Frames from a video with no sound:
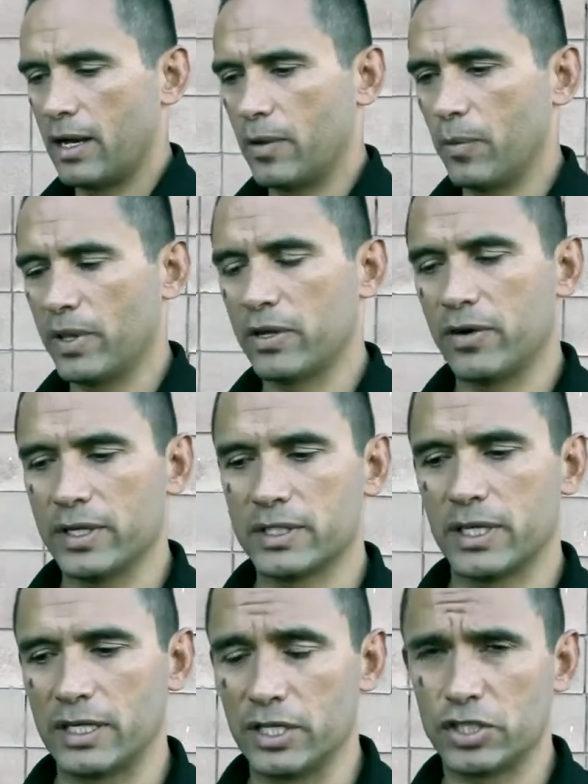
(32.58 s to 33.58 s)
whether
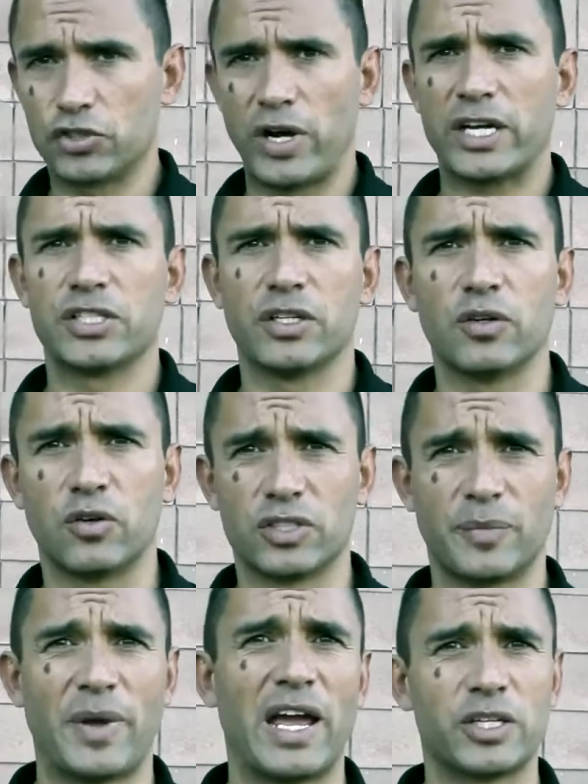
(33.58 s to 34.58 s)
it's a distraction or
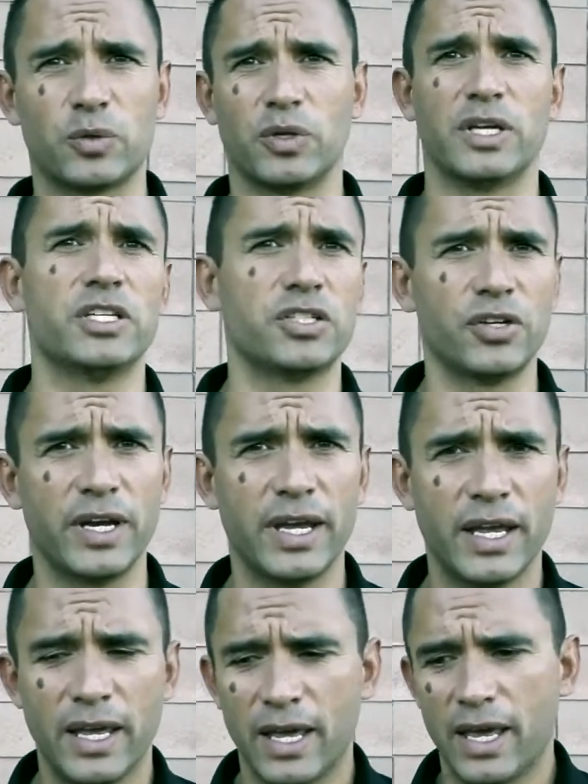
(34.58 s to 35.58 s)
some actual injury.
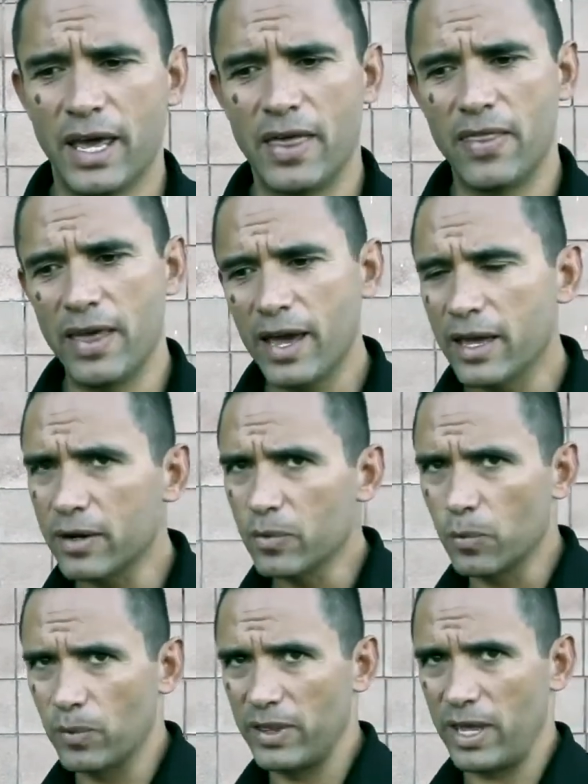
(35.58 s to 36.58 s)
And
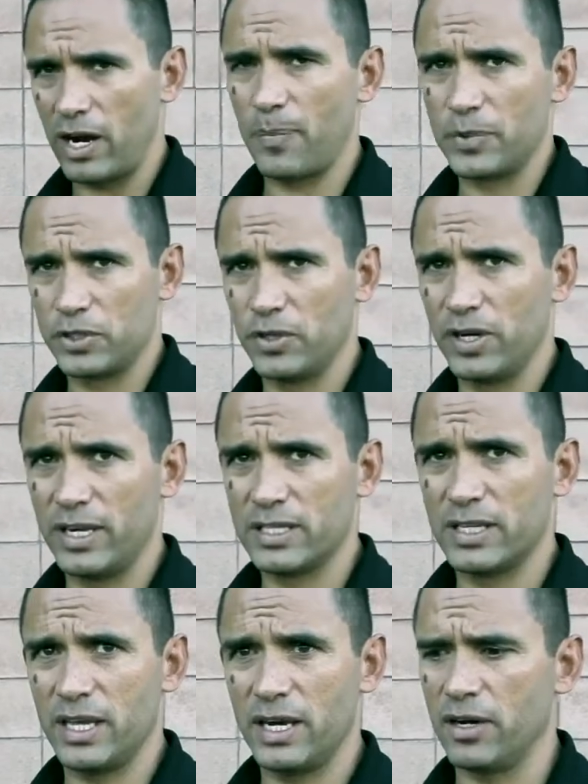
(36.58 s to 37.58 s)
then when that opportunity
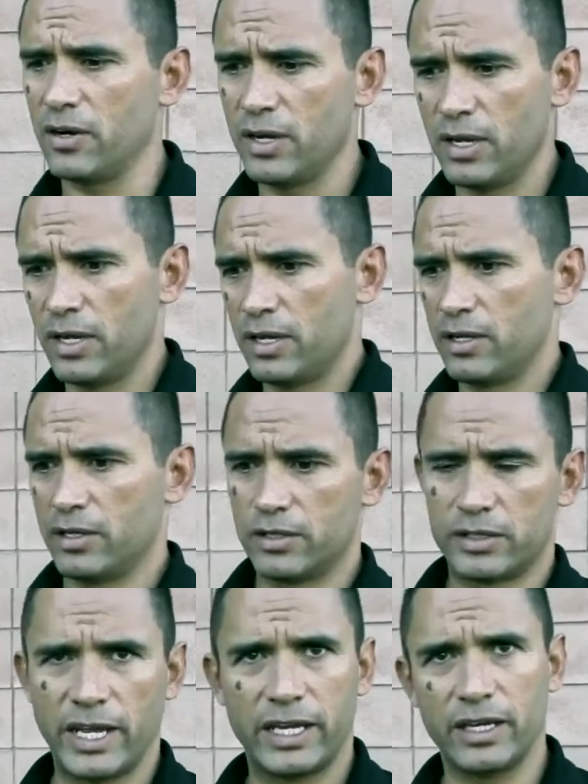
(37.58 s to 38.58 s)
is there,
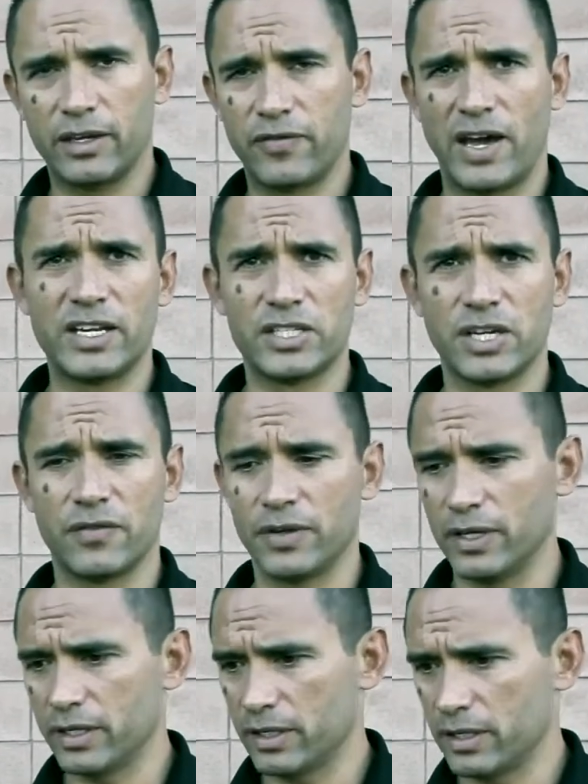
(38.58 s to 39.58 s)
taking advantage of
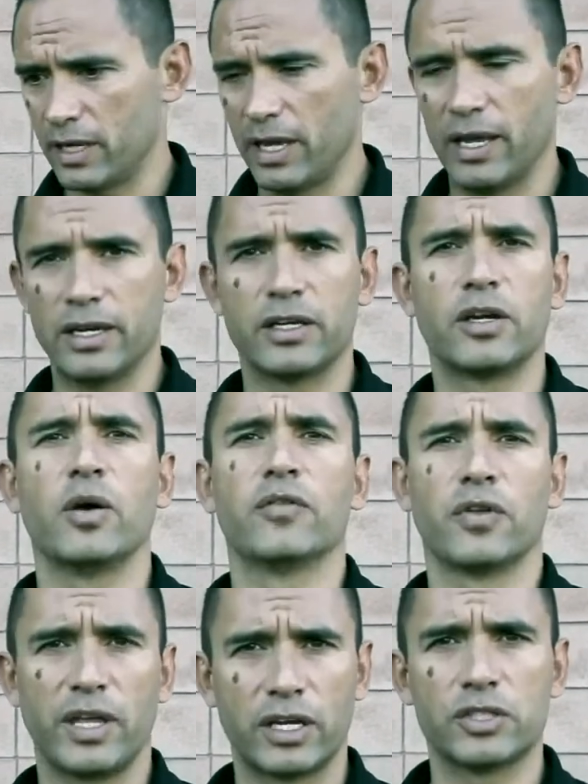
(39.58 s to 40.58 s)
it and going
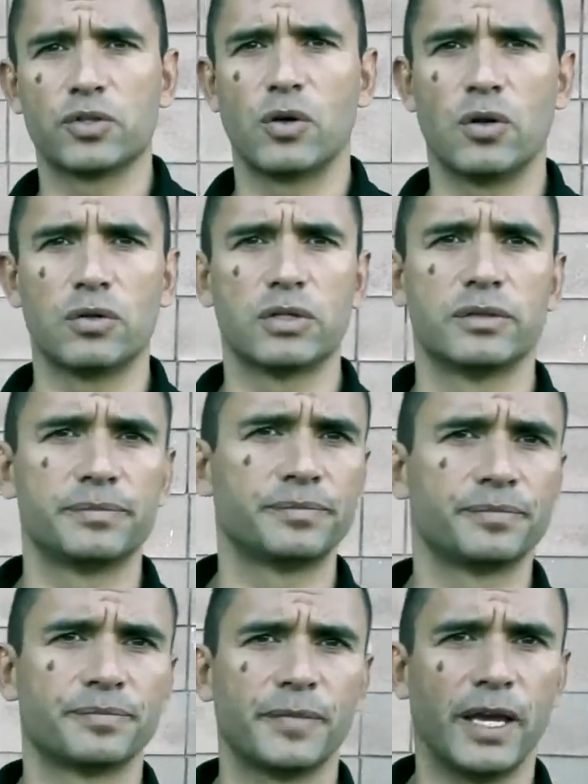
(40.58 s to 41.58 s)
for that control hold.
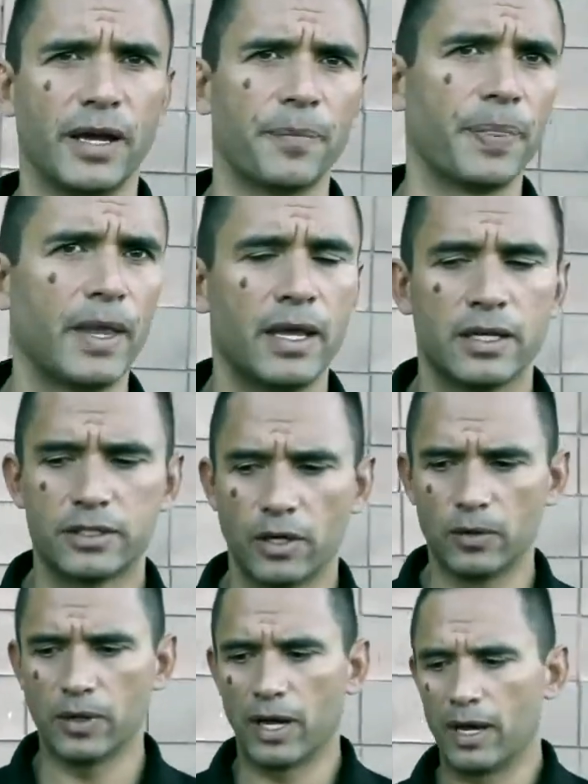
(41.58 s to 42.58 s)
Yeah.
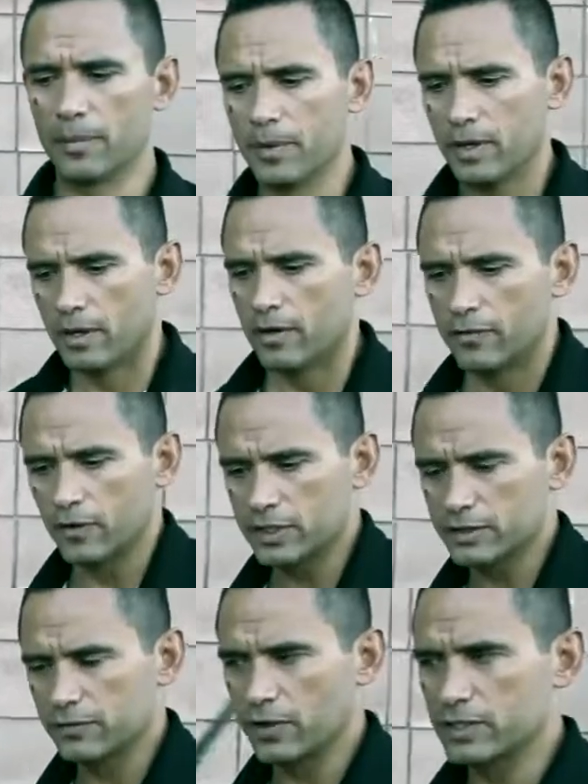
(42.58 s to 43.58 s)
So
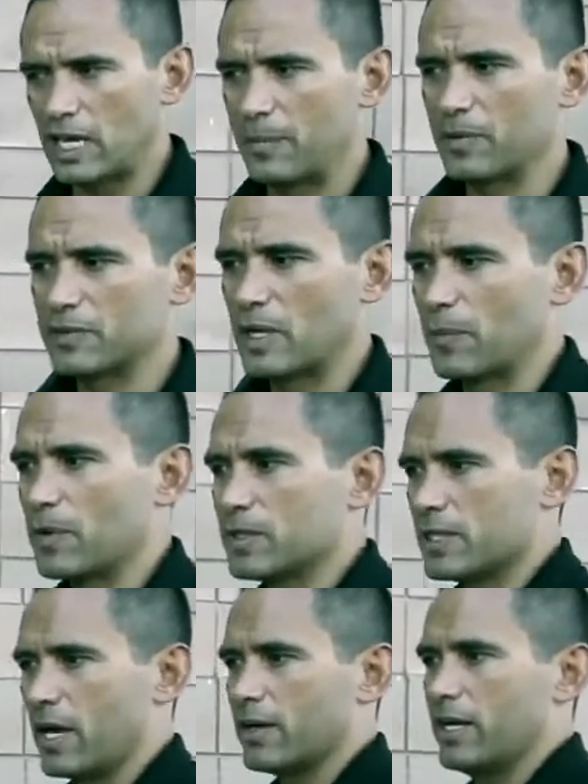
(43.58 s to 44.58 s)
for example, if someone
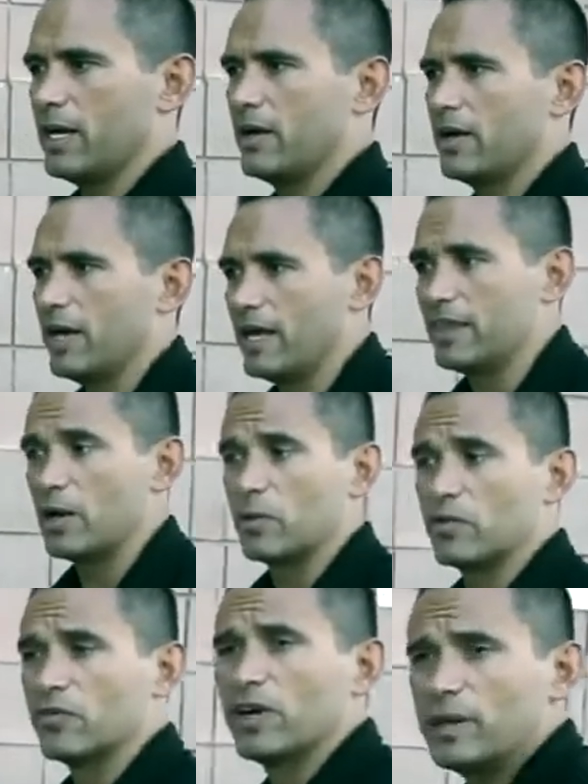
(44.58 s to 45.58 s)
was out here and they
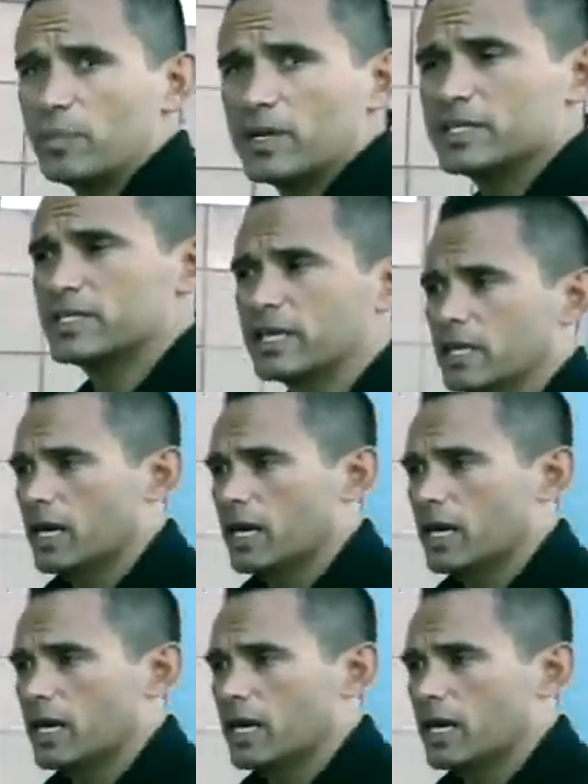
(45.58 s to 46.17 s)
were really ballistic,